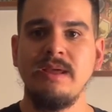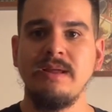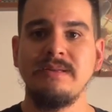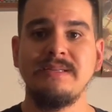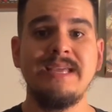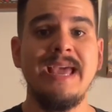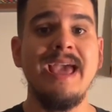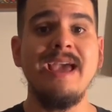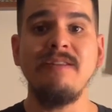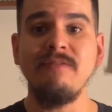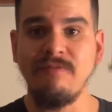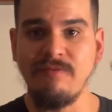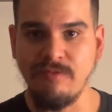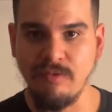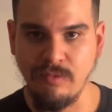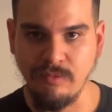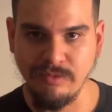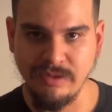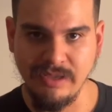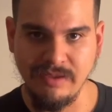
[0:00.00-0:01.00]

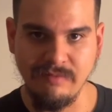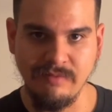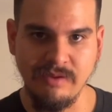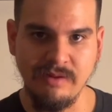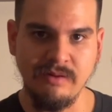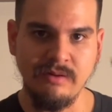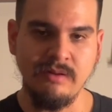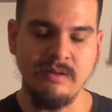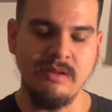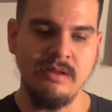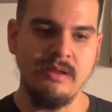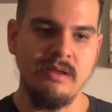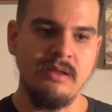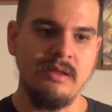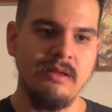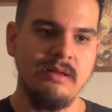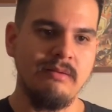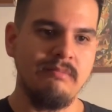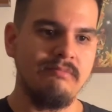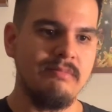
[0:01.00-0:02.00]
Tenfold even.
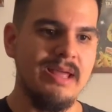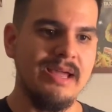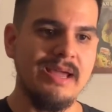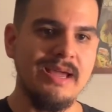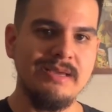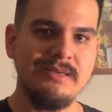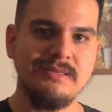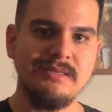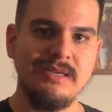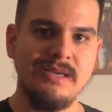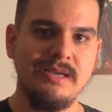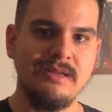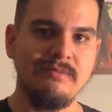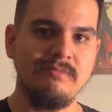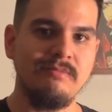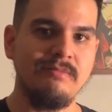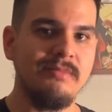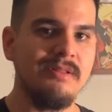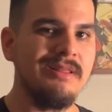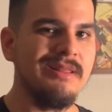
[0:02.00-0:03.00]
Like I said,
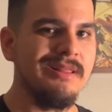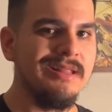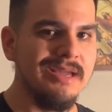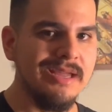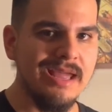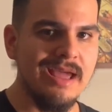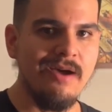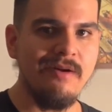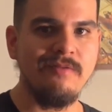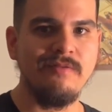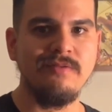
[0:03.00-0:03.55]
look out